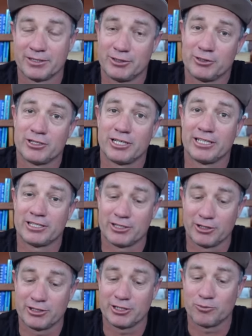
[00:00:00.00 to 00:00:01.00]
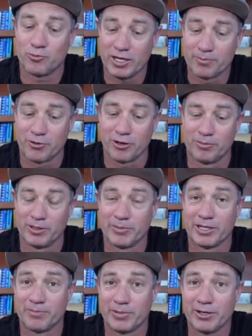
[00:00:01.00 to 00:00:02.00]
Usually it's not just one problem
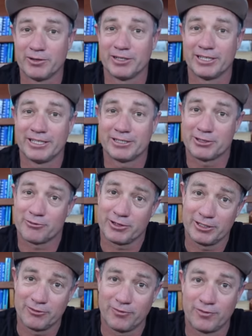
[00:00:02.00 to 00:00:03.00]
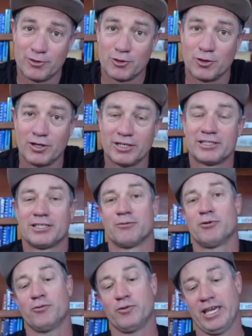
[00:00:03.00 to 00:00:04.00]
in a boat, it's three or four. So
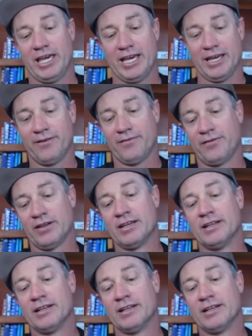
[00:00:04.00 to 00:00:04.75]
what we have